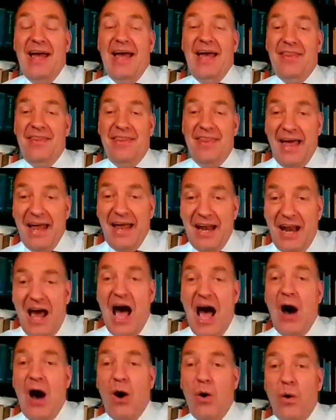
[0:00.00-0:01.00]
And then
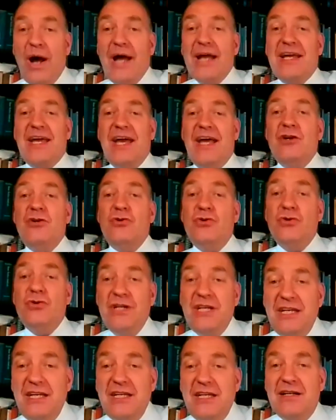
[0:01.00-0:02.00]
how I
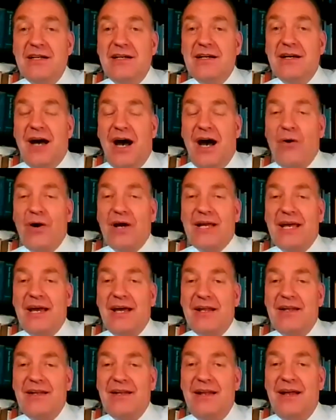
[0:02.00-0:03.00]

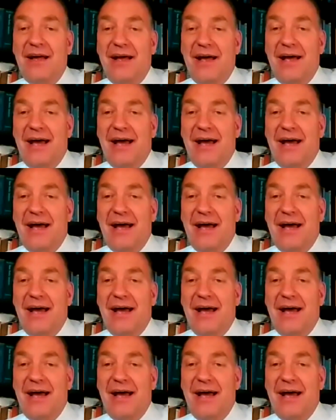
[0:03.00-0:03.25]
can